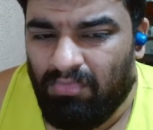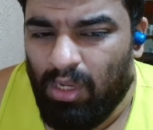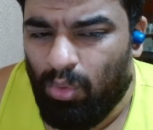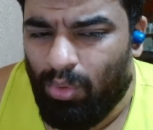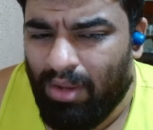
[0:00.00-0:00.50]

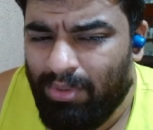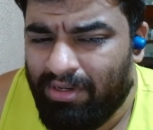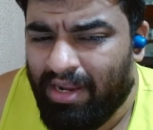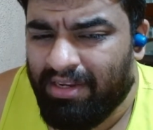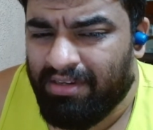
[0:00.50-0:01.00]
Why are we
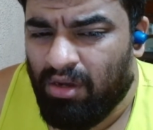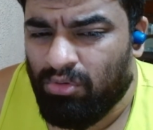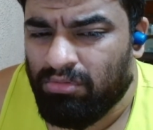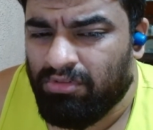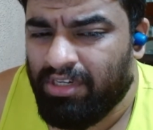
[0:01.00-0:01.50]
trying it
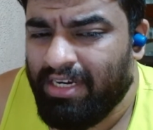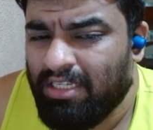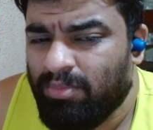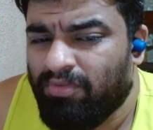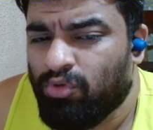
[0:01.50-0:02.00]
now? 3 days
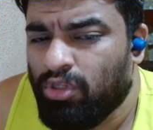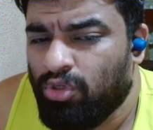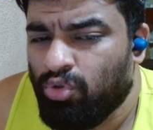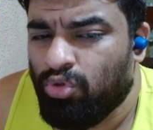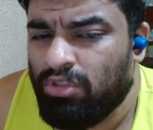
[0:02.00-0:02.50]
before the
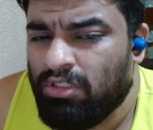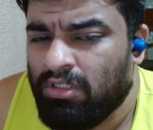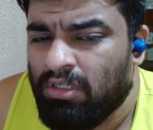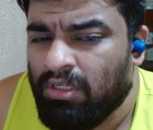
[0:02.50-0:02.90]
Euros,